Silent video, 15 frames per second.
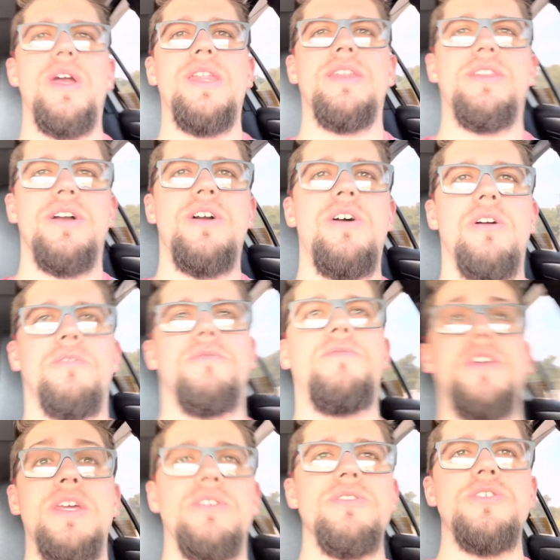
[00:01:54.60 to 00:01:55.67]
that the car
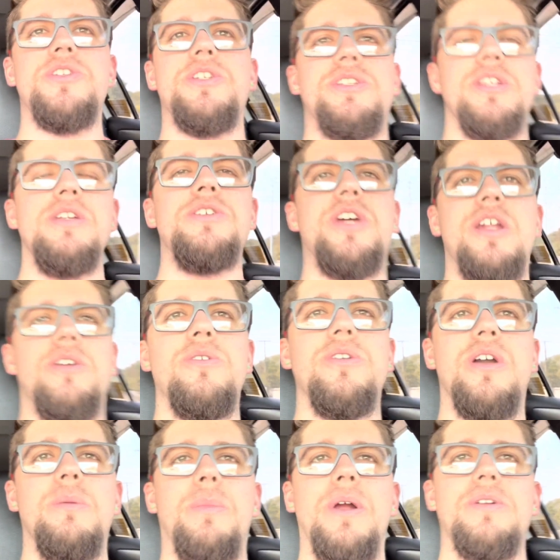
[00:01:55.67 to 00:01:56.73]
feels just in general
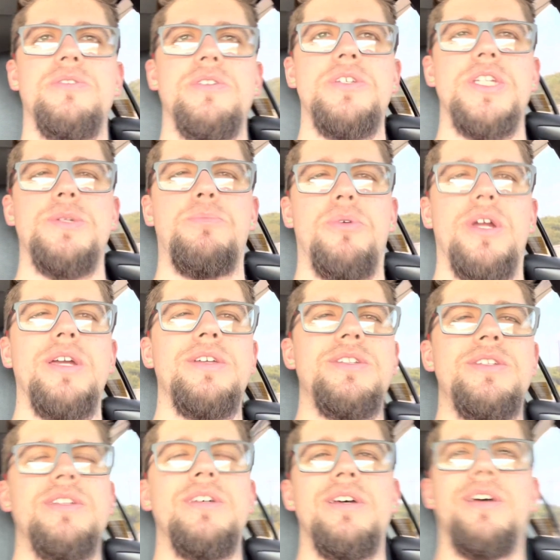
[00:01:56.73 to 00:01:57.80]
compared to
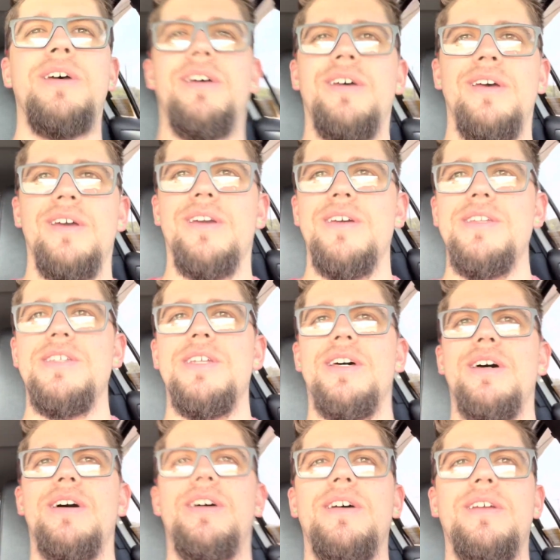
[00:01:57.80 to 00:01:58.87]
Springs. Because
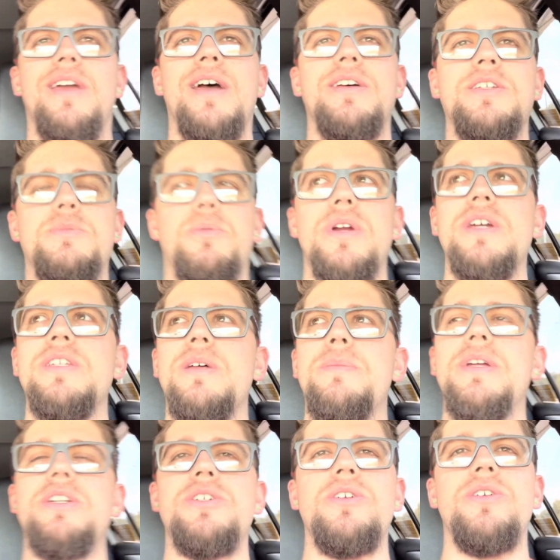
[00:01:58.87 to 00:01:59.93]
yeah, Springs, I
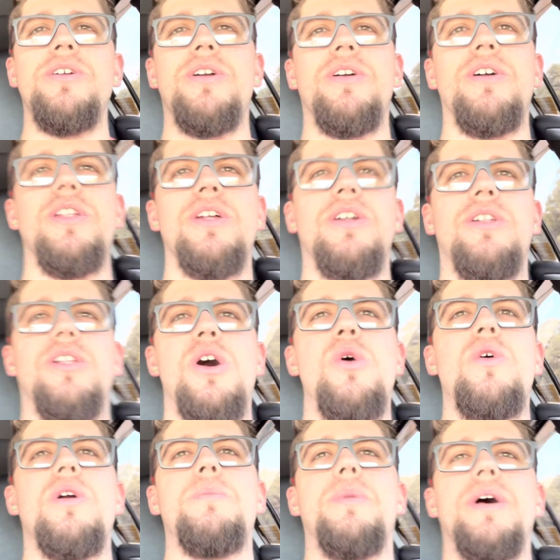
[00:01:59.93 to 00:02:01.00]
mean, sure, you're a little
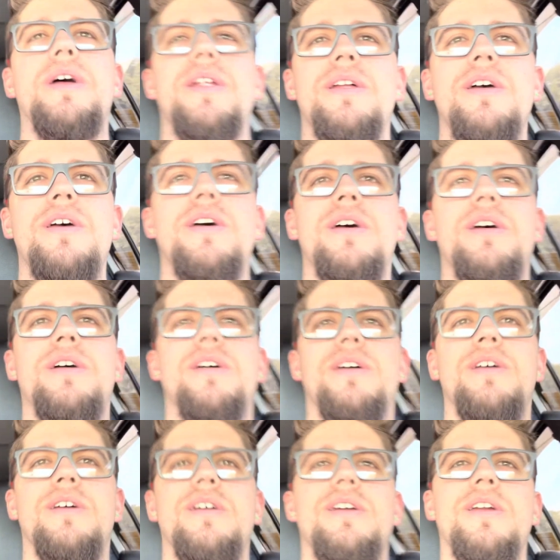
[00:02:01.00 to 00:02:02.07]
lower, but
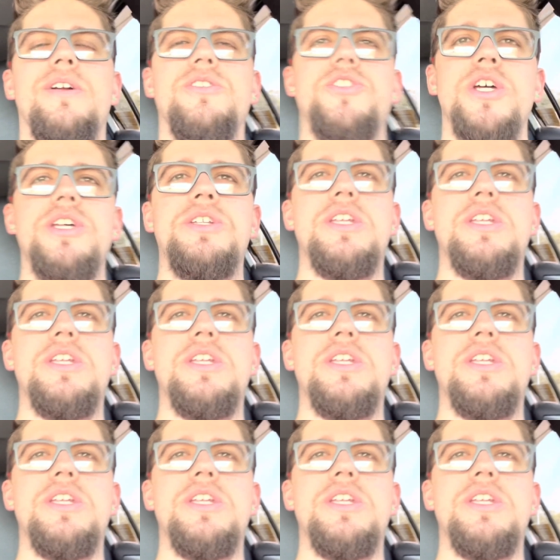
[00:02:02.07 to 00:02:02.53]
you're just